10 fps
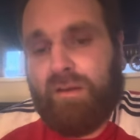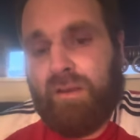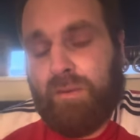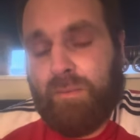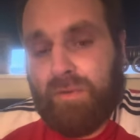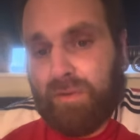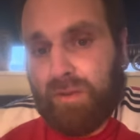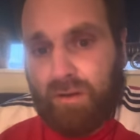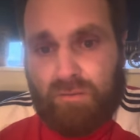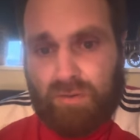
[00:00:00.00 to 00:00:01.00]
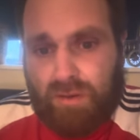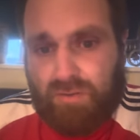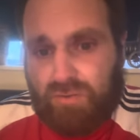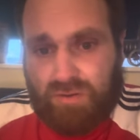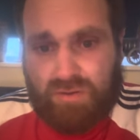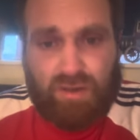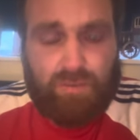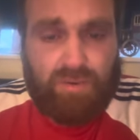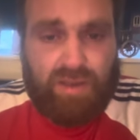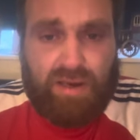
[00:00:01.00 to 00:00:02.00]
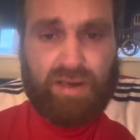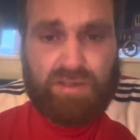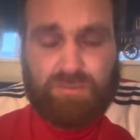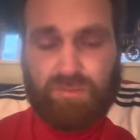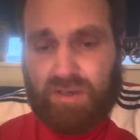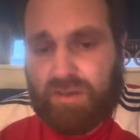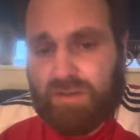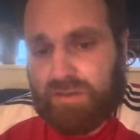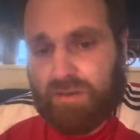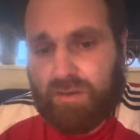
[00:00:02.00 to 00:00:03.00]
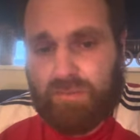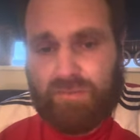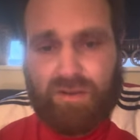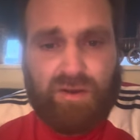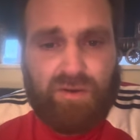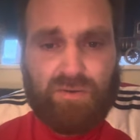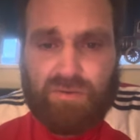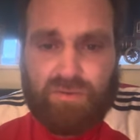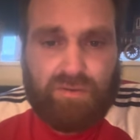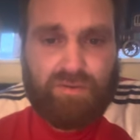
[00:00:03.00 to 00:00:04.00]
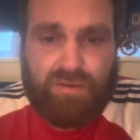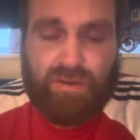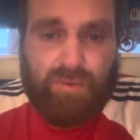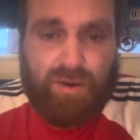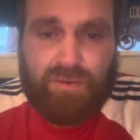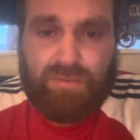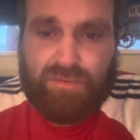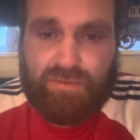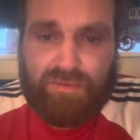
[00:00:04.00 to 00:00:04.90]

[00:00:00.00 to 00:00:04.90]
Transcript: You might think, oh no, Trossard will get less minutes time. No, he won't.